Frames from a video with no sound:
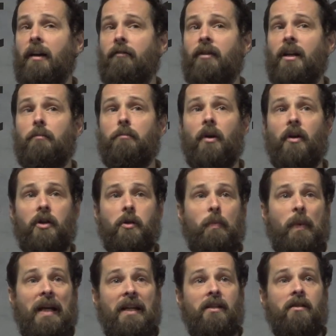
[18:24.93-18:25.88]
reimbursed
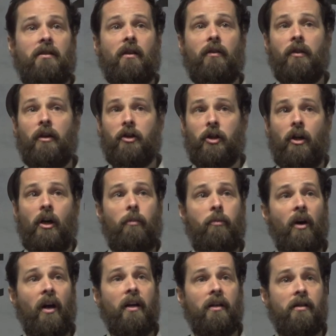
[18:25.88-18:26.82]
based on their share
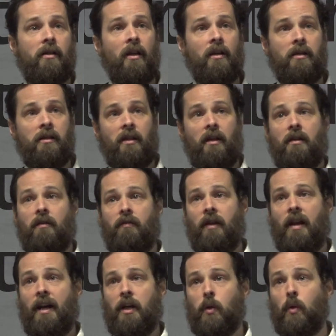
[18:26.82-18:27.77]
price instead of
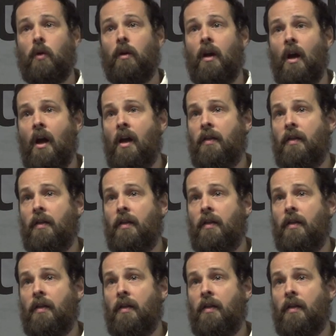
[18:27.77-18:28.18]
the actual